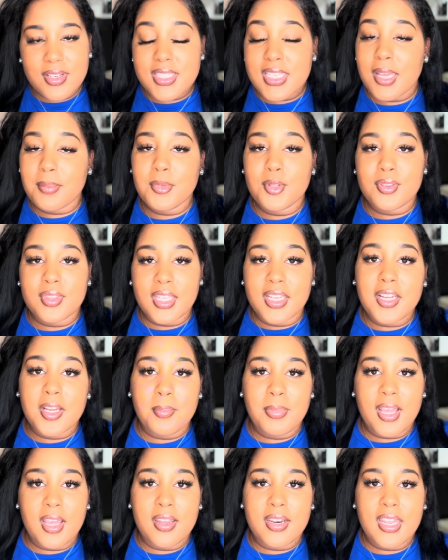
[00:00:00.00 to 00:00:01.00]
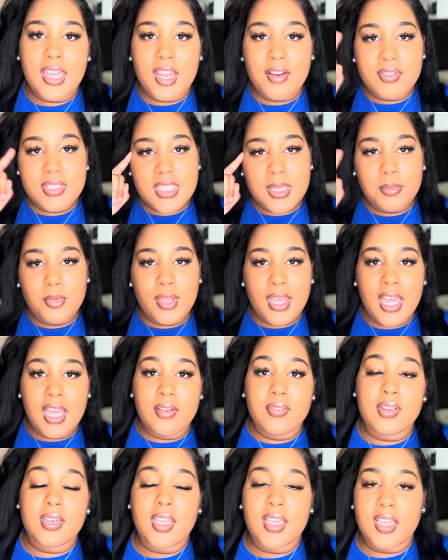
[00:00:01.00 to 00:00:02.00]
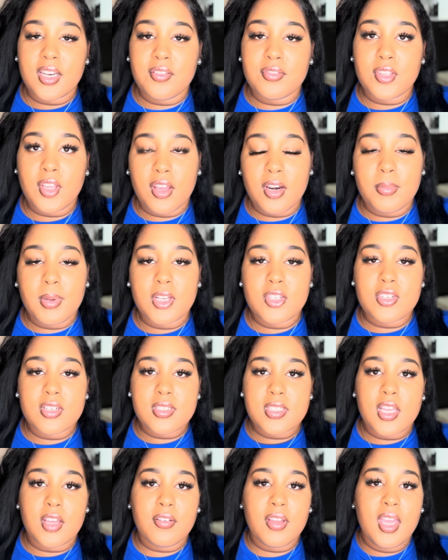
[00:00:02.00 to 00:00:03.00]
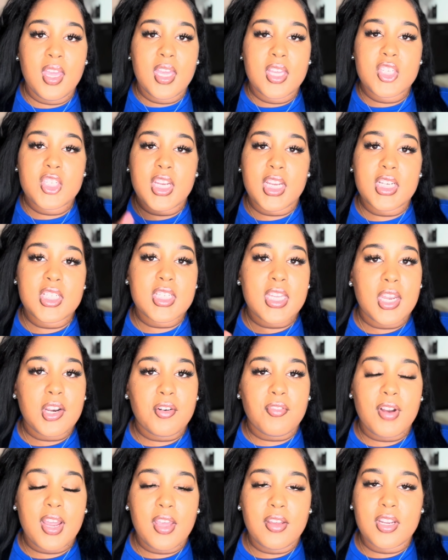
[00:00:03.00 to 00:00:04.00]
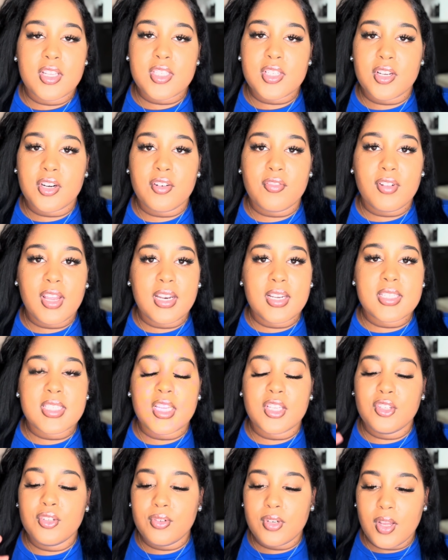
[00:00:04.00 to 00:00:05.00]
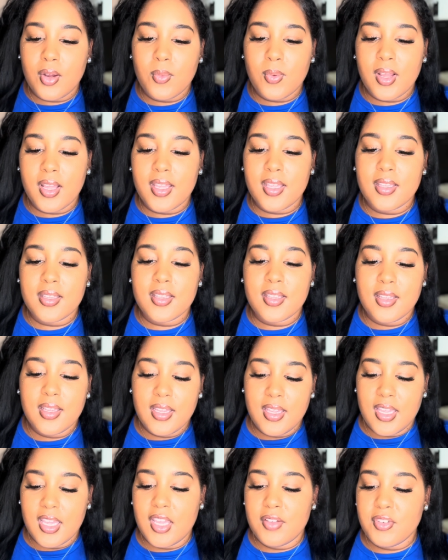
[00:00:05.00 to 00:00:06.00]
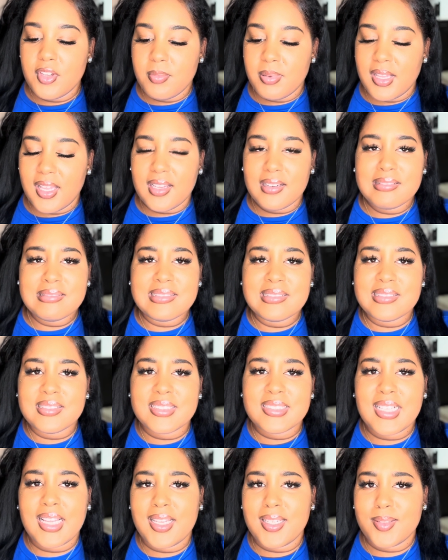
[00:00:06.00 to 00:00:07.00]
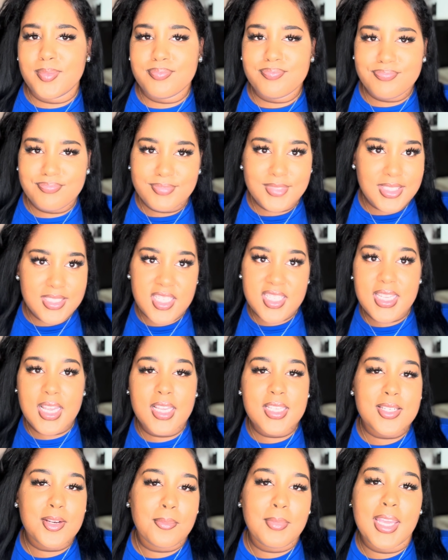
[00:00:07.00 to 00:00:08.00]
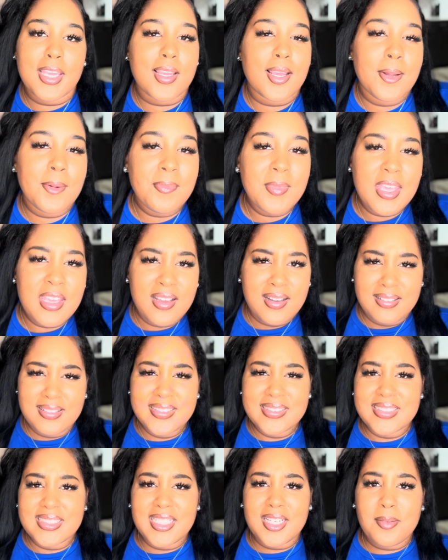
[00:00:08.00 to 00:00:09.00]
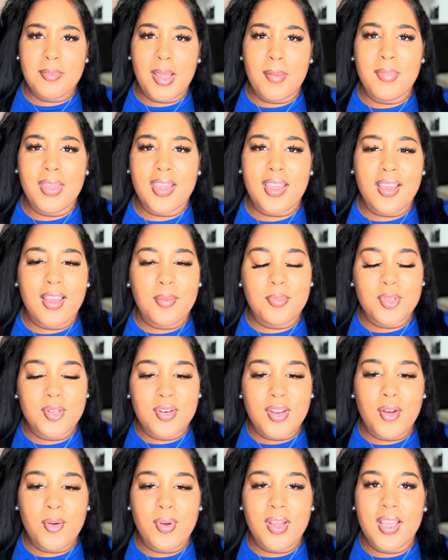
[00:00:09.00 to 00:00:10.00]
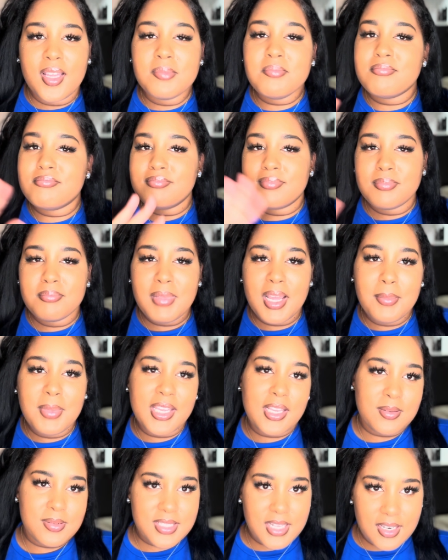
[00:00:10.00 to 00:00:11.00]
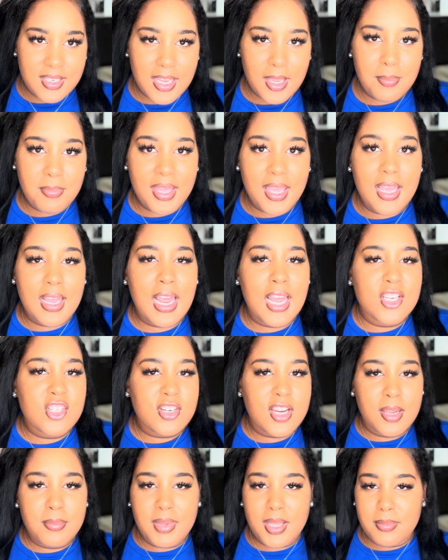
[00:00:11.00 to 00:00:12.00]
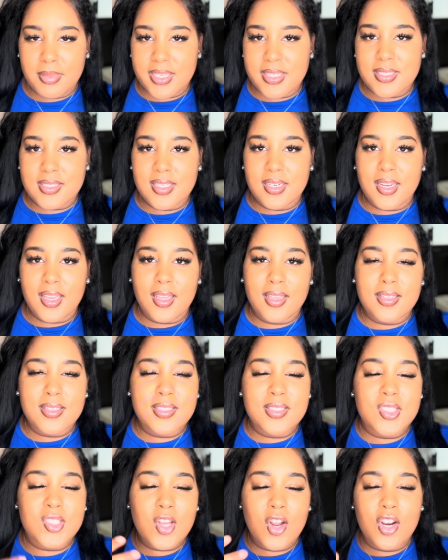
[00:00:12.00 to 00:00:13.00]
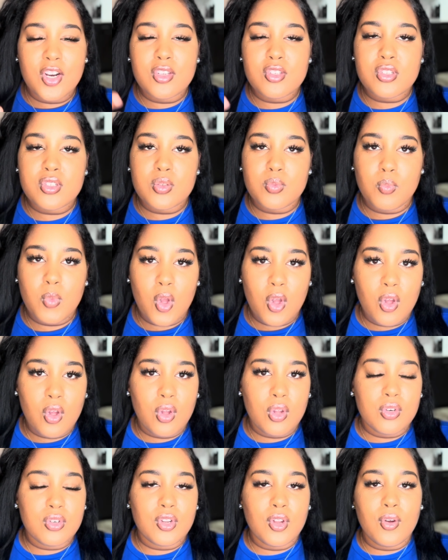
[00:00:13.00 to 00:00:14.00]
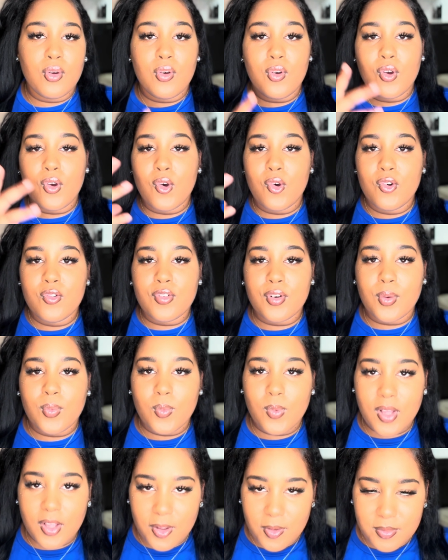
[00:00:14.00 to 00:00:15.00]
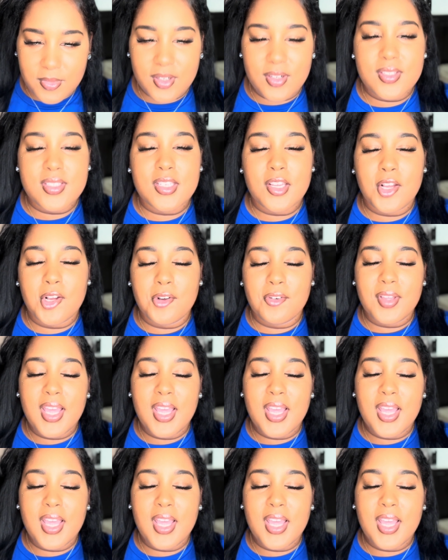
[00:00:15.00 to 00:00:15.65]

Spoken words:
you think about it, every time you have a negative thought about yourself, change that around and turn around and say, you know what? If you be like, oh, like, this is your makeup. Oh, look at my makeup. You know what? My makeup's not that bad. I tried my best today. Start small. Don't overwhelm yourself.